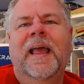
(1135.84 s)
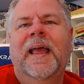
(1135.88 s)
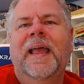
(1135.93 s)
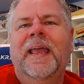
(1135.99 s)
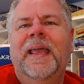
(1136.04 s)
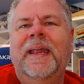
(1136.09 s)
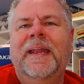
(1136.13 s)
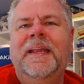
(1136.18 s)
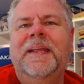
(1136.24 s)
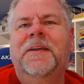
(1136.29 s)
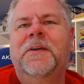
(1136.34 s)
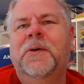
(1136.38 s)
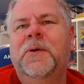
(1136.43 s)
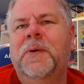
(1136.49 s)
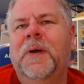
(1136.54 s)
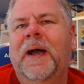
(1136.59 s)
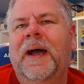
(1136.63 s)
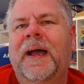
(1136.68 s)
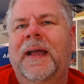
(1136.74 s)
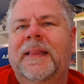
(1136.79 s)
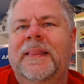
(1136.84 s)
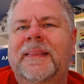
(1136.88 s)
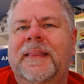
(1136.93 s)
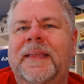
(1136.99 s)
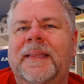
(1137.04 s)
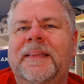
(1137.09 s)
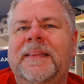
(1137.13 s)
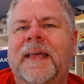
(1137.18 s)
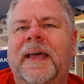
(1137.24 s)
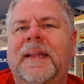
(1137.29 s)
Anywho, I
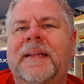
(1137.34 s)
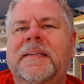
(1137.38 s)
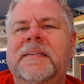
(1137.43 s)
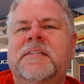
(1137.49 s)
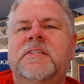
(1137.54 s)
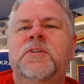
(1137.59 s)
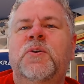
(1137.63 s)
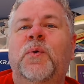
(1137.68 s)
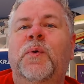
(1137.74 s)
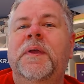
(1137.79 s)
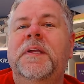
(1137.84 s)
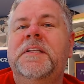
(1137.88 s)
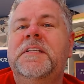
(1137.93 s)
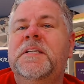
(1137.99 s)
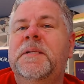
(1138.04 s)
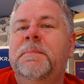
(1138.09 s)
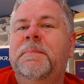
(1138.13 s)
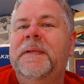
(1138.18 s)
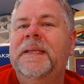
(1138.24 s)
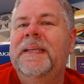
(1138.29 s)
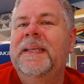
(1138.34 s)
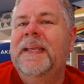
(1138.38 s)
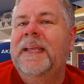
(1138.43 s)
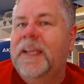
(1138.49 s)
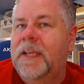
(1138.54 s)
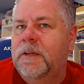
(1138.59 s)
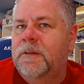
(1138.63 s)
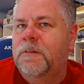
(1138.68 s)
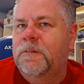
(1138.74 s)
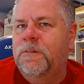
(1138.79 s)
think that is going to be
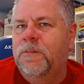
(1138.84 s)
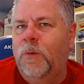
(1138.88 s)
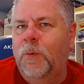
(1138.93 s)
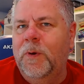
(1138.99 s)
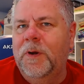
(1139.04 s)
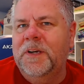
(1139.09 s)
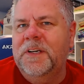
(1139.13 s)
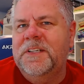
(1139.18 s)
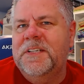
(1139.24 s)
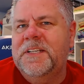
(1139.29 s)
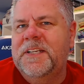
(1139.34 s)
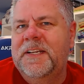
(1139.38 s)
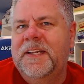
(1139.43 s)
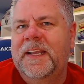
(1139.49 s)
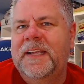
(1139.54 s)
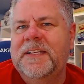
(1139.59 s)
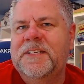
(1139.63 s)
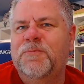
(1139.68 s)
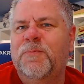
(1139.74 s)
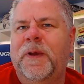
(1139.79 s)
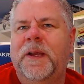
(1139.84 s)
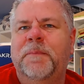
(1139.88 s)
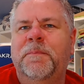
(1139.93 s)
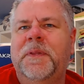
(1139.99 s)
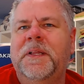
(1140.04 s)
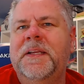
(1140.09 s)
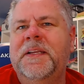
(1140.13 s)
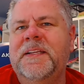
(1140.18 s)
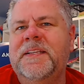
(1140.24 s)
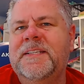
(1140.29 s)
it for today's
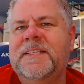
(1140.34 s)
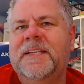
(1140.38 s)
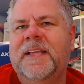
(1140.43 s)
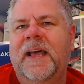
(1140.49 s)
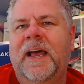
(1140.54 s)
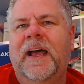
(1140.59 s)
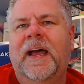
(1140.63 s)
ramblings.